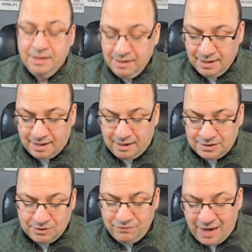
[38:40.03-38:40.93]
Uh,
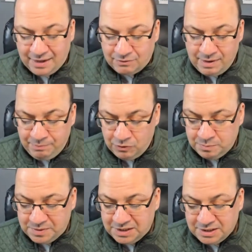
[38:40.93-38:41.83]
so not a great
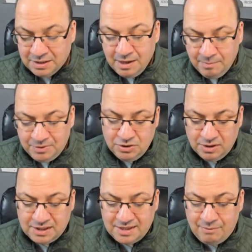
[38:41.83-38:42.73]
post position, but you
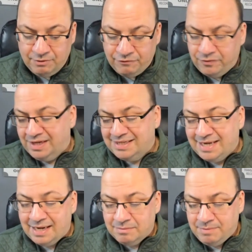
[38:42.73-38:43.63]
look at that one for an
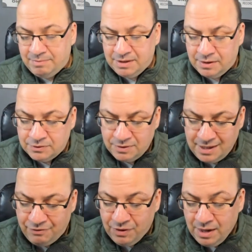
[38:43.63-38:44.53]
exact and maybe underneath.